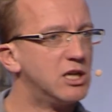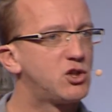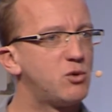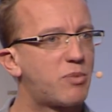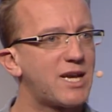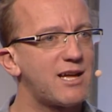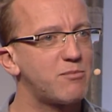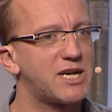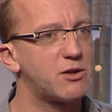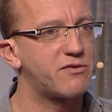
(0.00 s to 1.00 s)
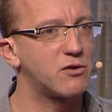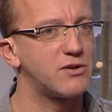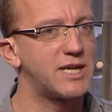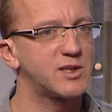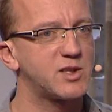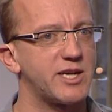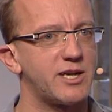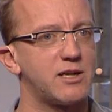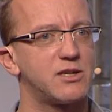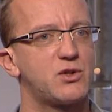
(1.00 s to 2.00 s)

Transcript: to plan better for the next year,